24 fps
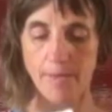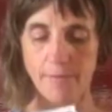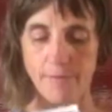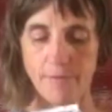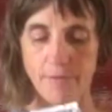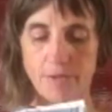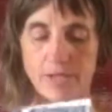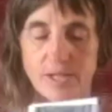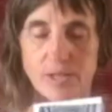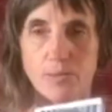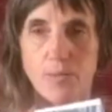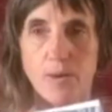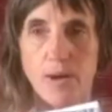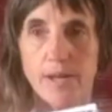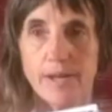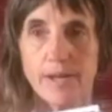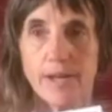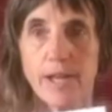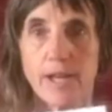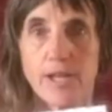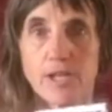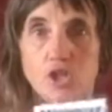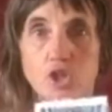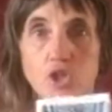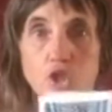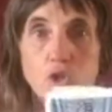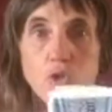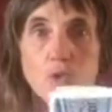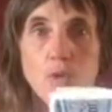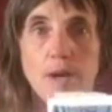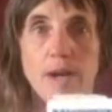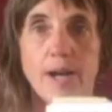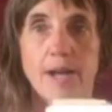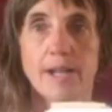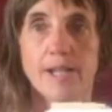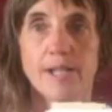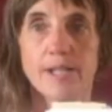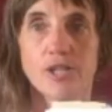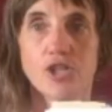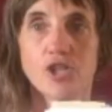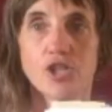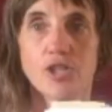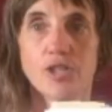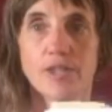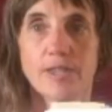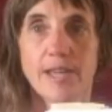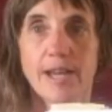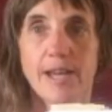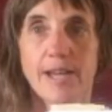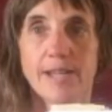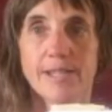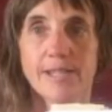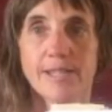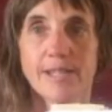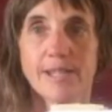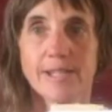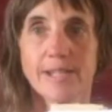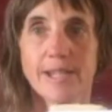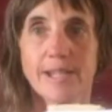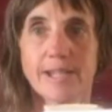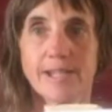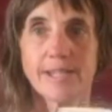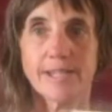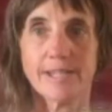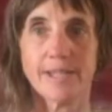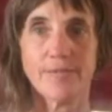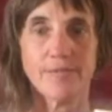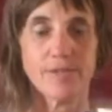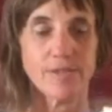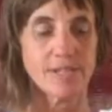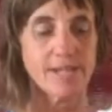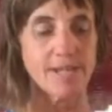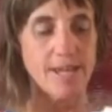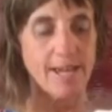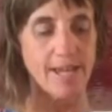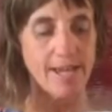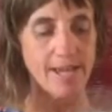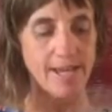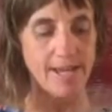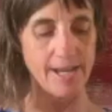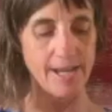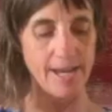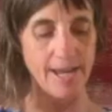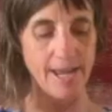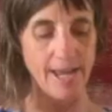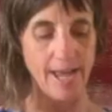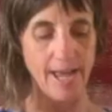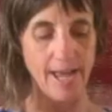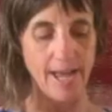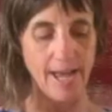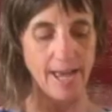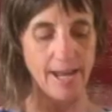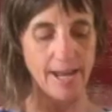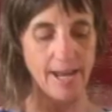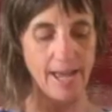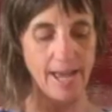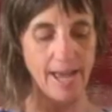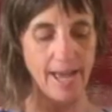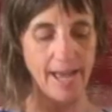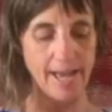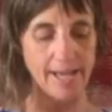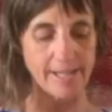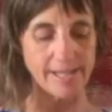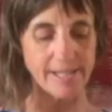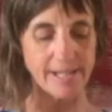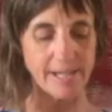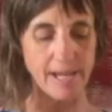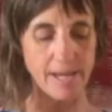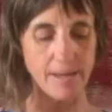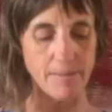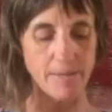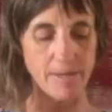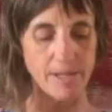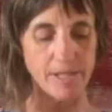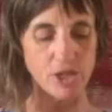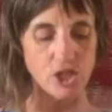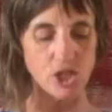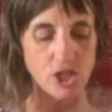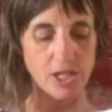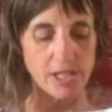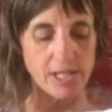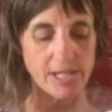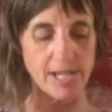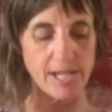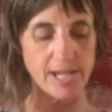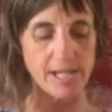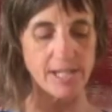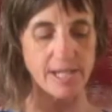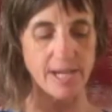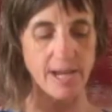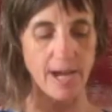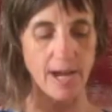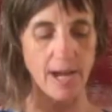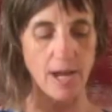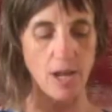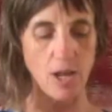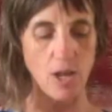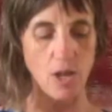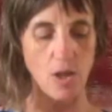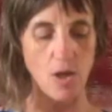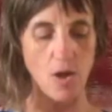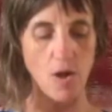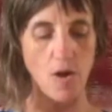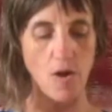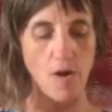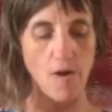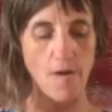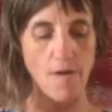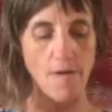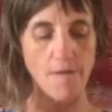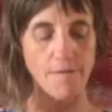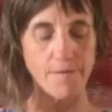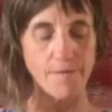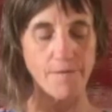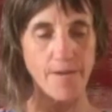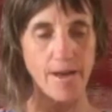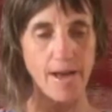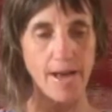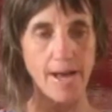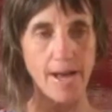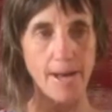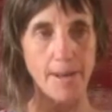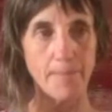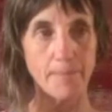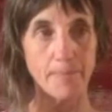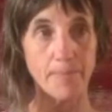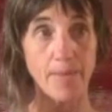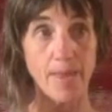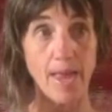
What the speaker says: First one, Azure 2017, and it has an image, a detail of a